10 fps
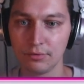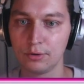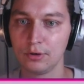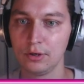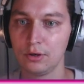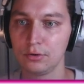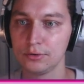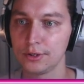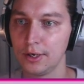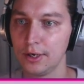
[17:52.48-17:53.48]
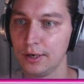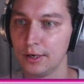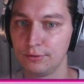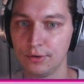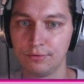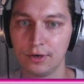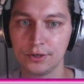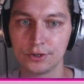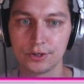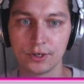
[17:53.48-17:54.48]
we reload and
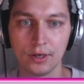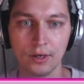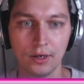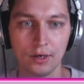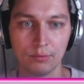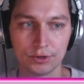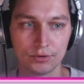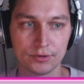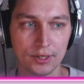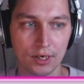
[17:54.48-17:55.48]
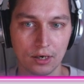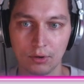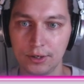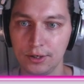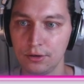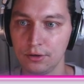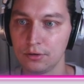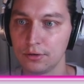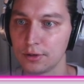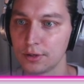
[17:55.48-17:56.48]
refresh, we should see our
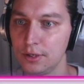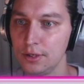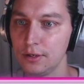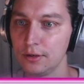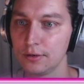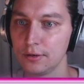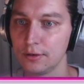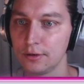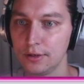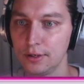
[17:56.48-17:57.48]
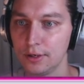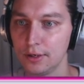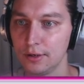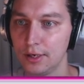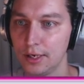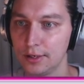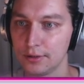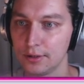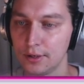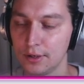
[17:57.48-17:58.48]
new key here added.
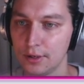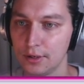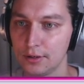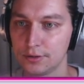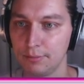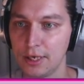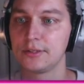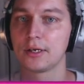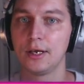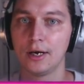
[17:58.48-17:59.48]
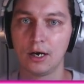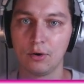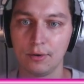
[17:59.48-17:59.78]
So basically our